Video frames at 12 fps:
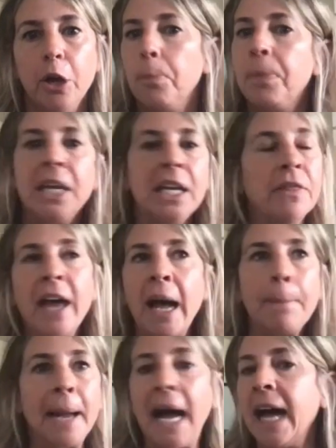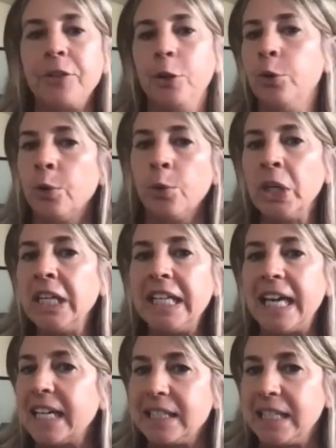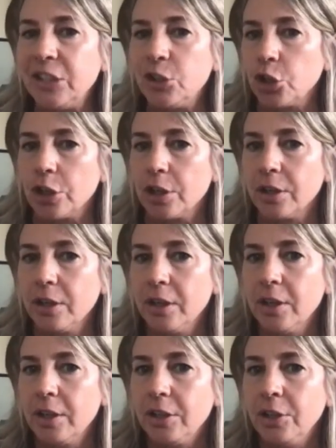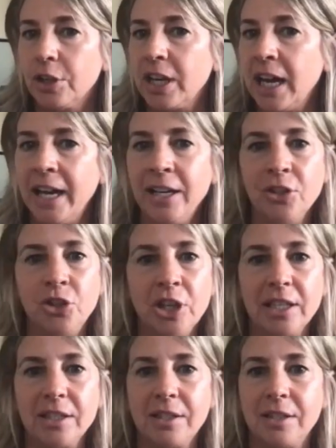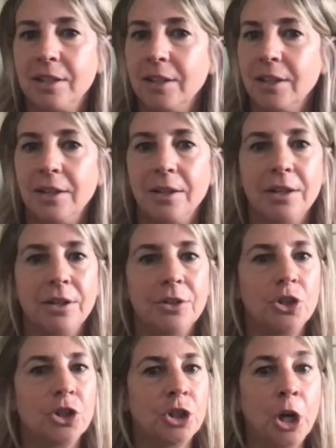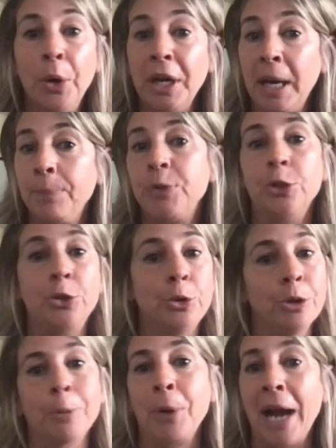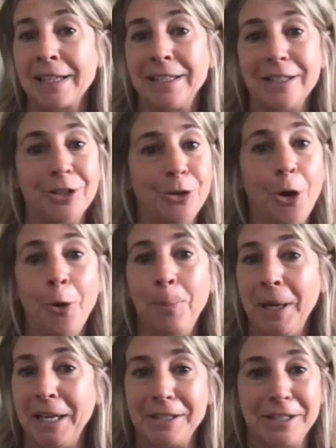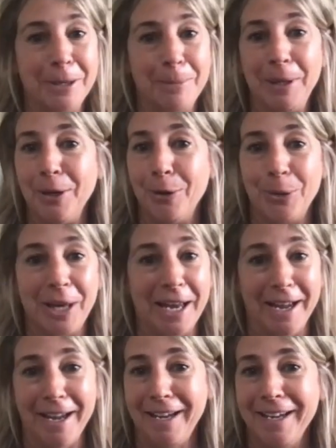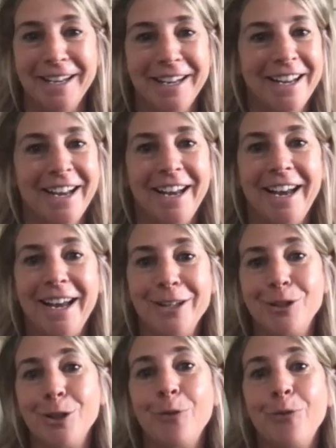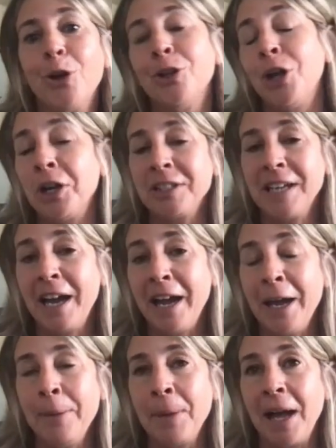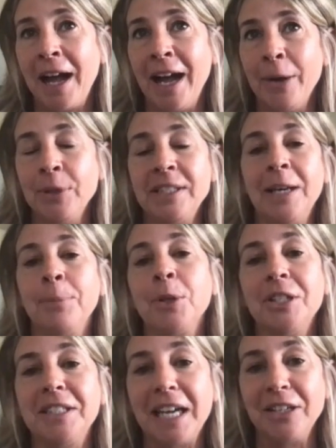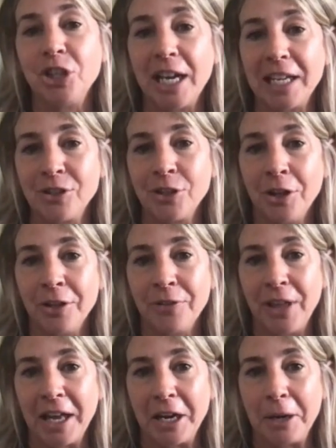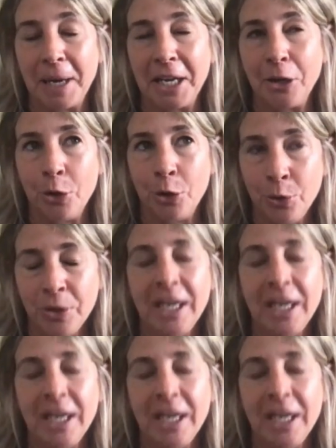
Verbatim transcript: But in that path, you don't really get a teacher. You're kind of just showing up to do the practice and hoping it's going to be okay. And so for a long time, I was able to digest all of that on my own.